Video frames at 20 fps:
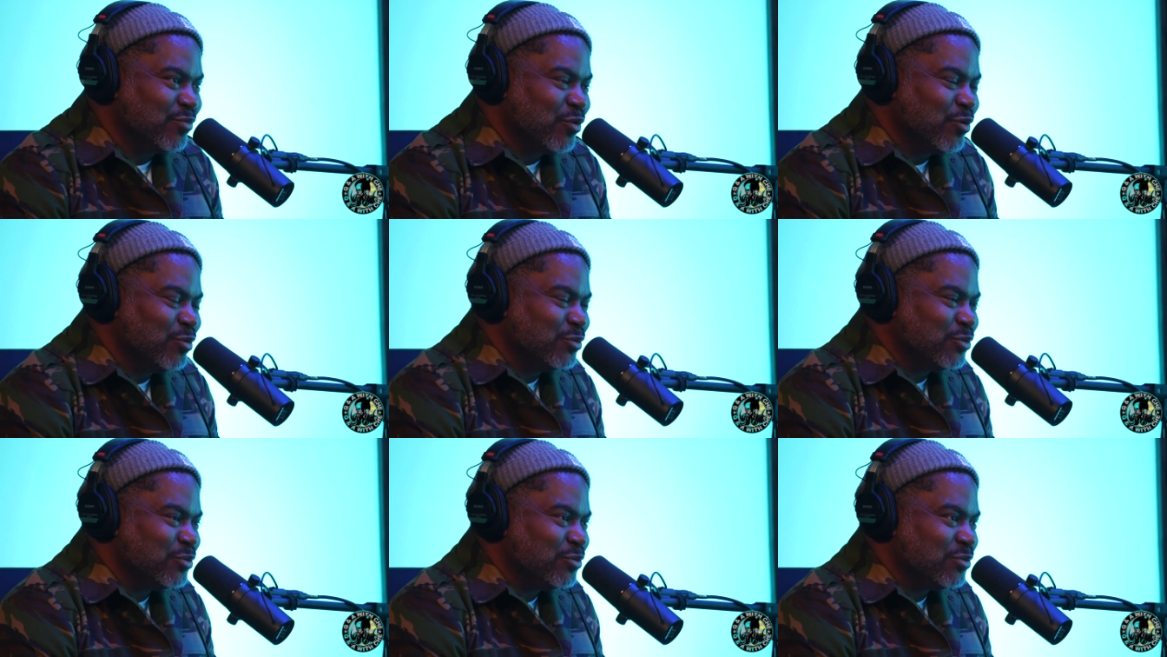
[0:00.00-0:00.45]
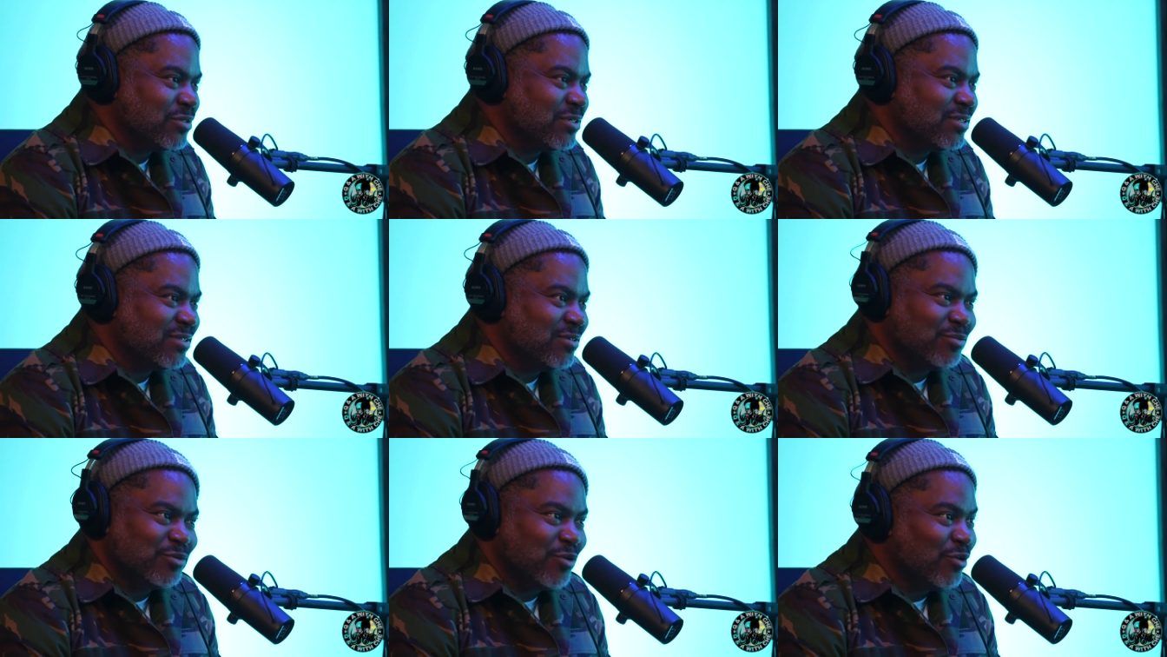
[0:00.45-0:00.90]
of Pro Tools.
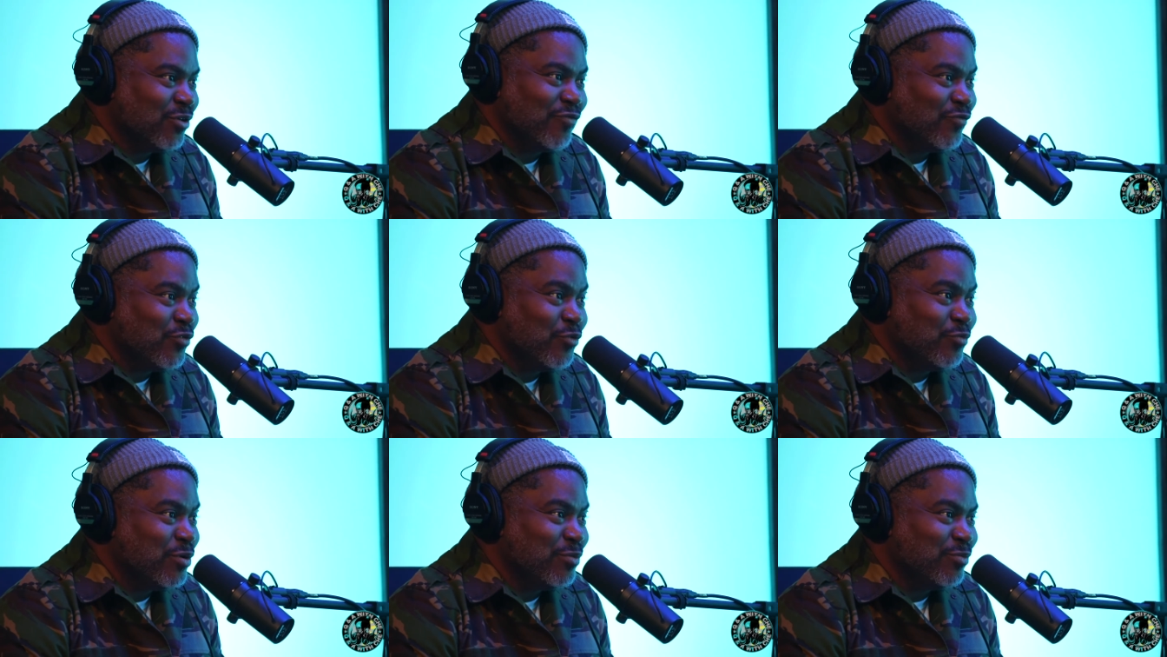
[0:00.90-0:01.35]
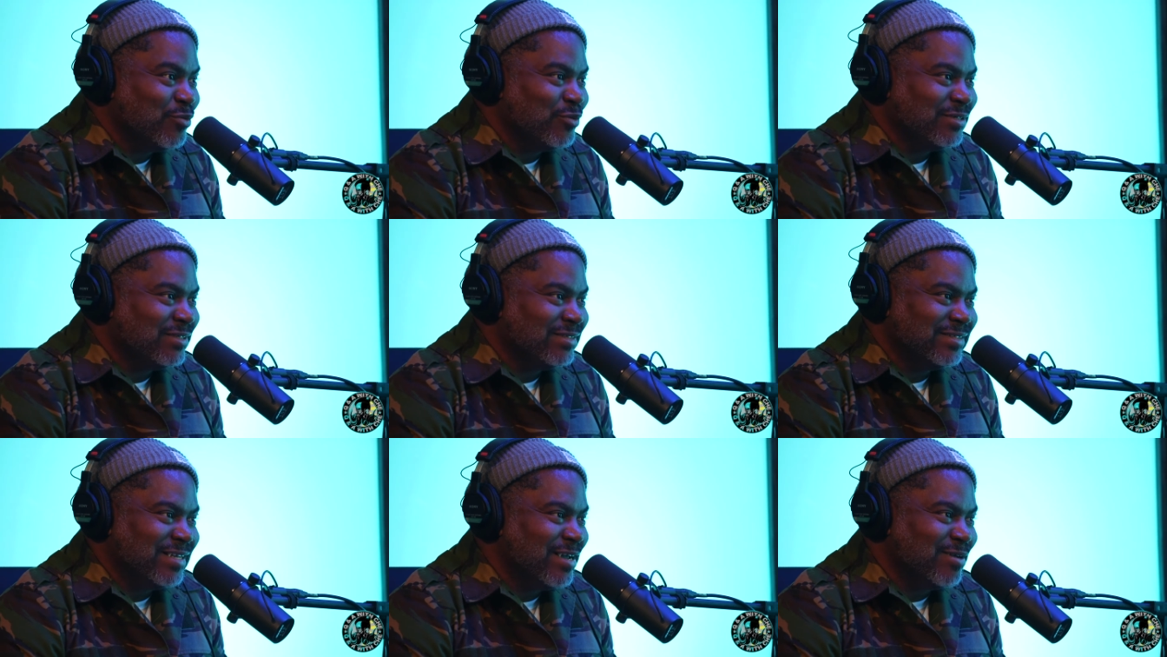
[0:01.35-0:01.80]
There was only a few people
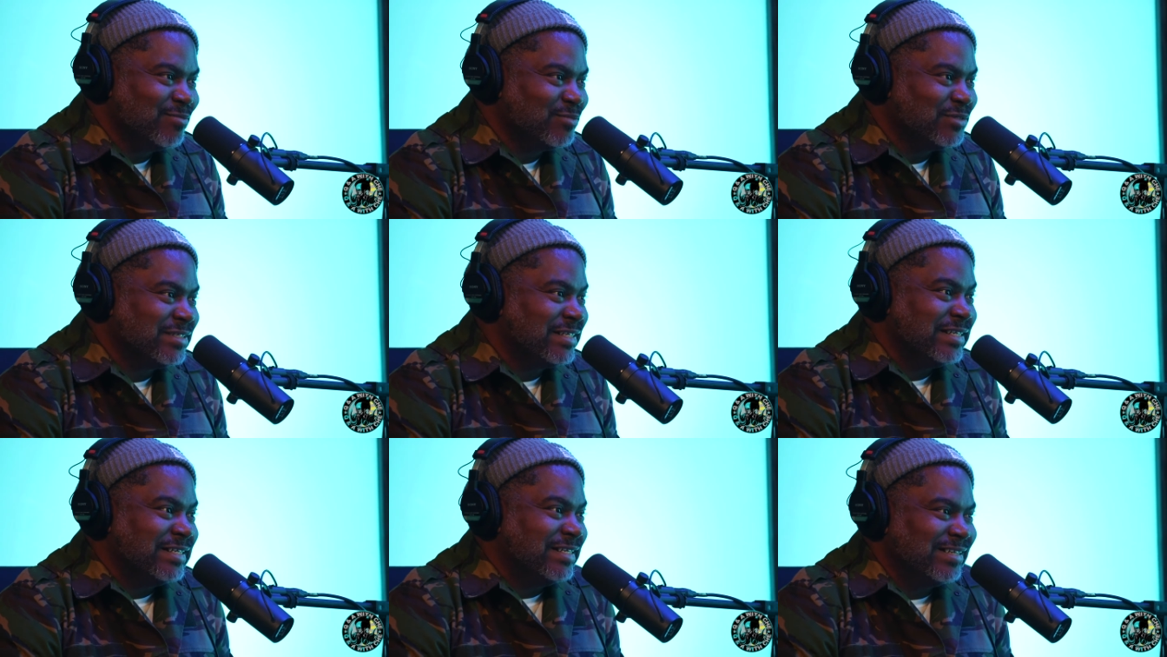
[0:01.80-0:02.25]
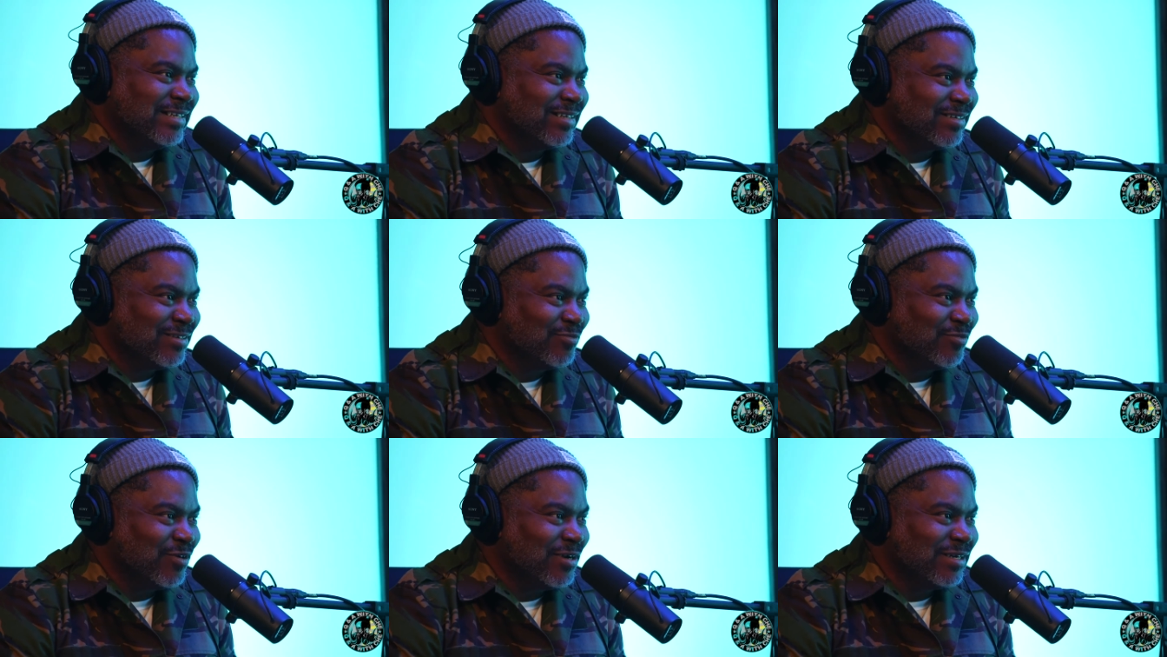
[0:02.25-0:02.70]
in the damn city
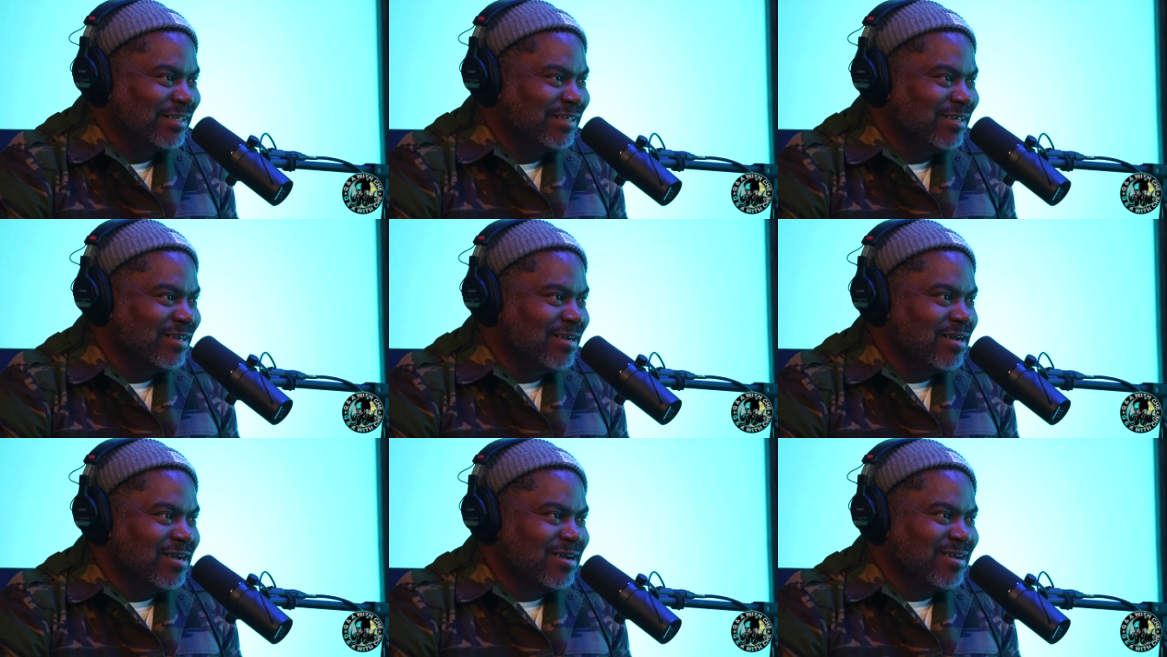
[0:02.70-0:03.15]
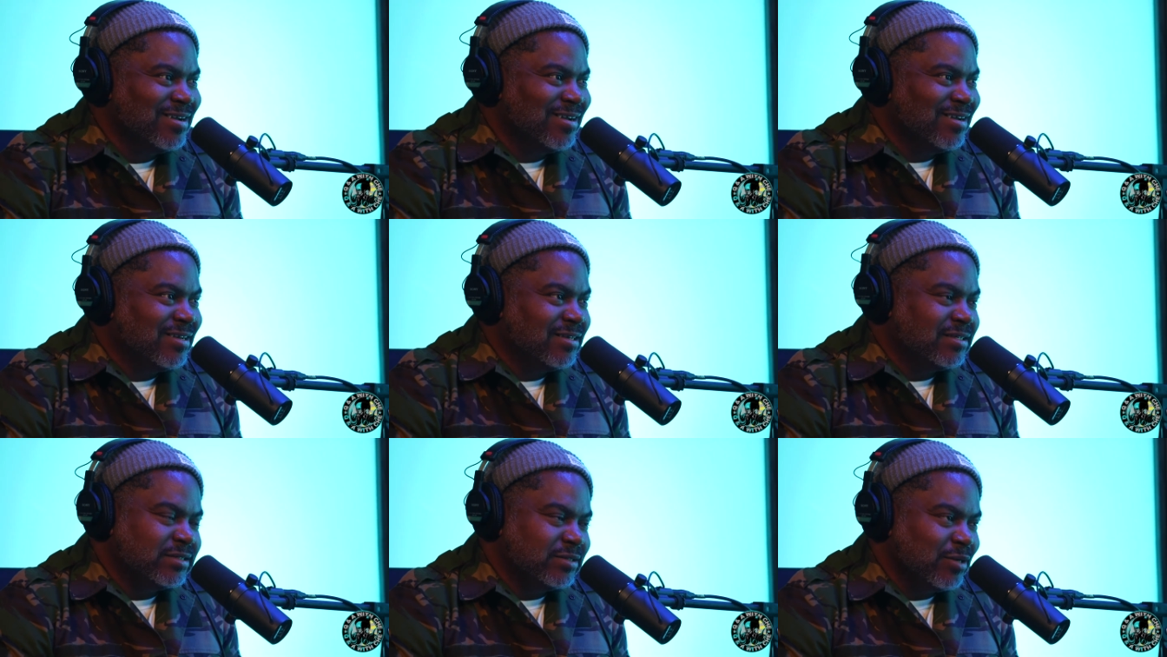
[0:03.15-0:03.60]
that could run. Right, it. right,
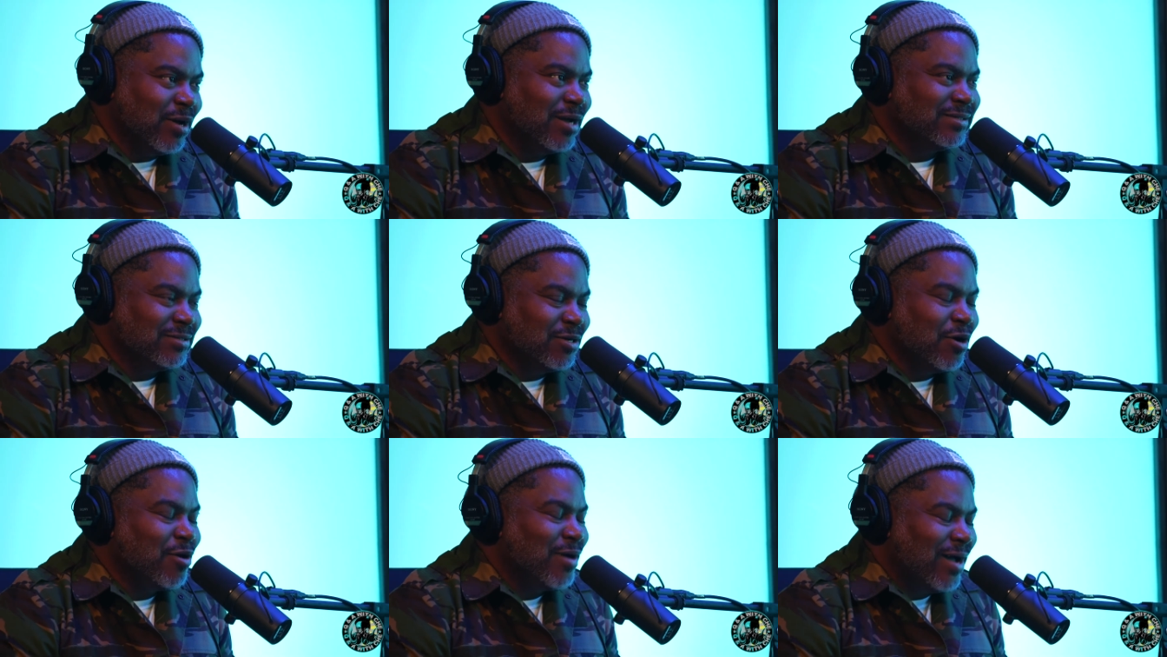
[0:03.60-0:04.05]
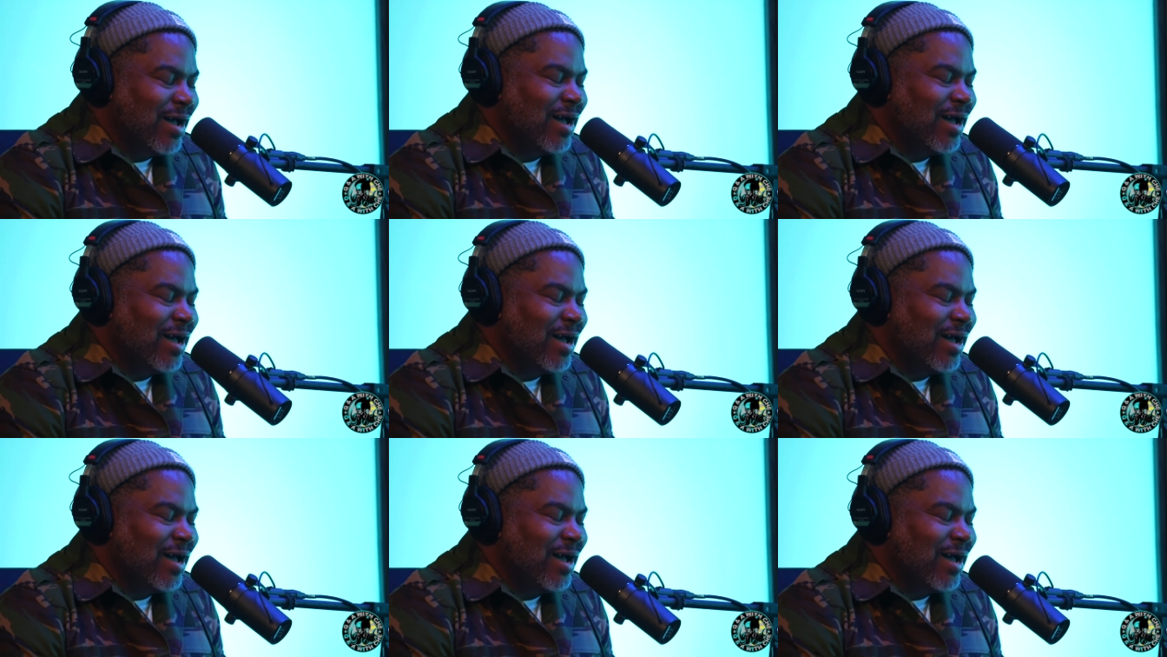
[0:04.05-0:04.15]
right. So I taught.